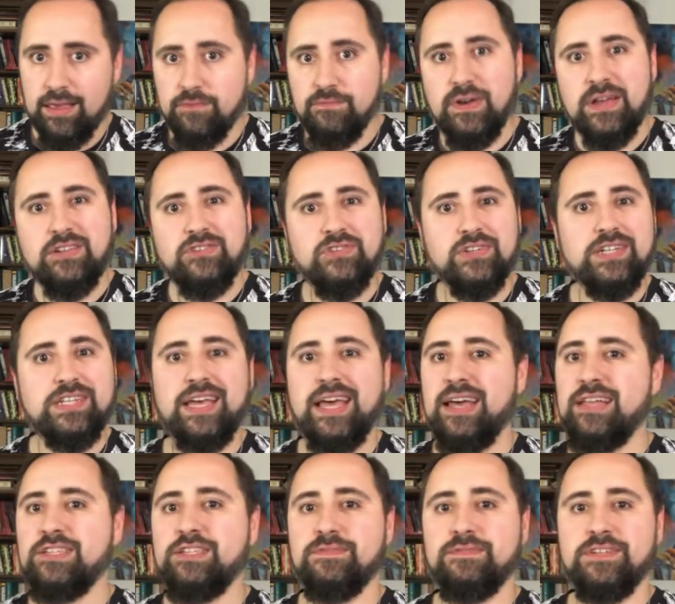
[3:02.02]
Eventually, the
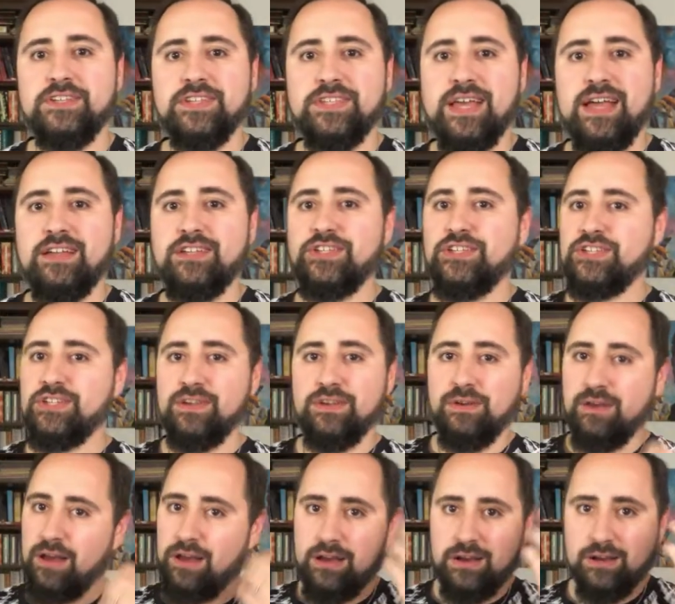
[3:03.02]
heads of the styles
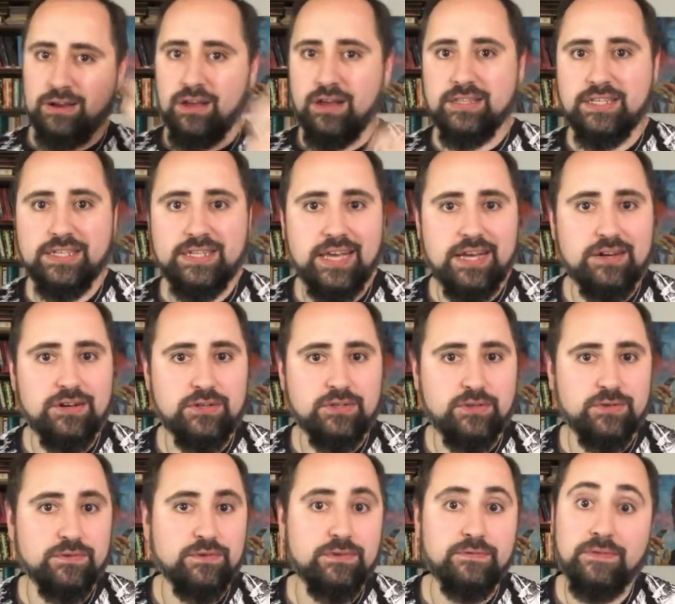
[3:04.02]
got together
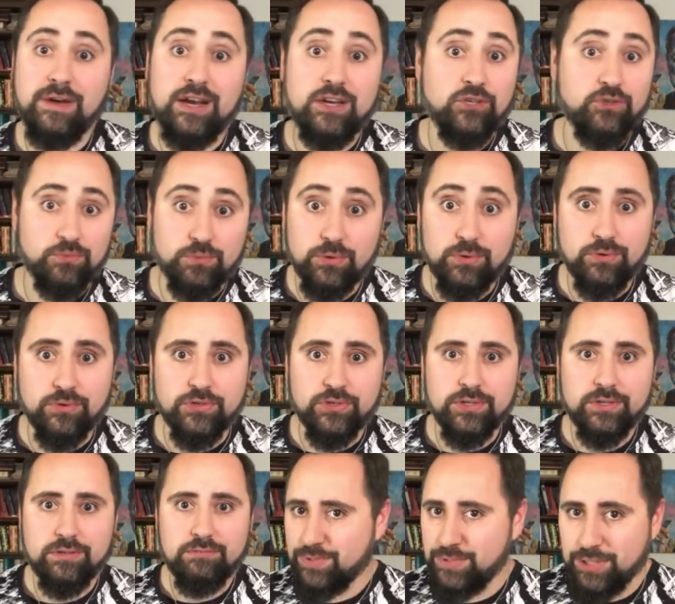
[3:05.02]
to devise
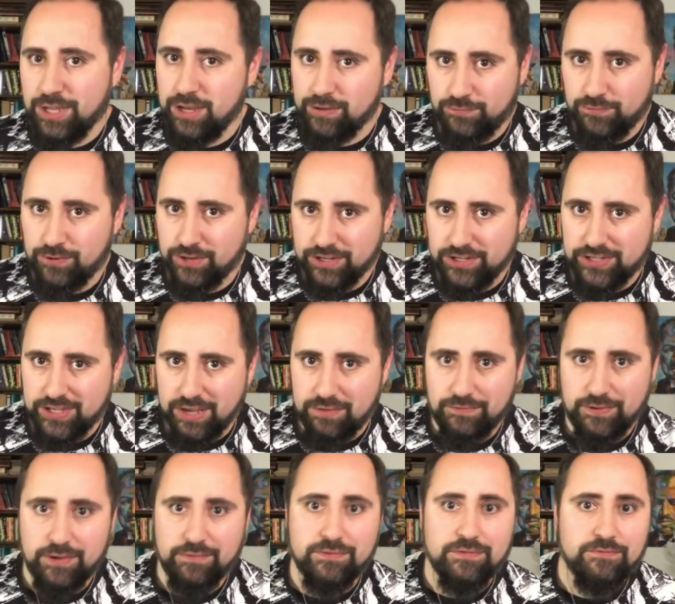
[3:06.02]
rules, not for the
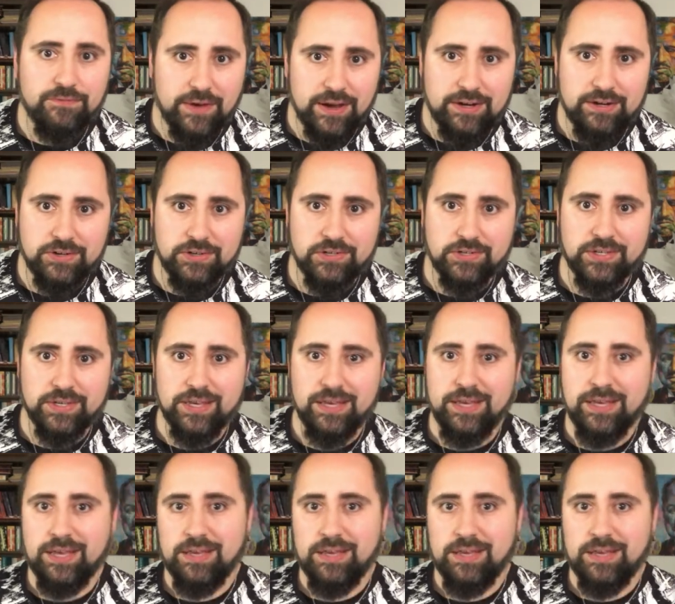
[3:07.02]
safety of the fighters,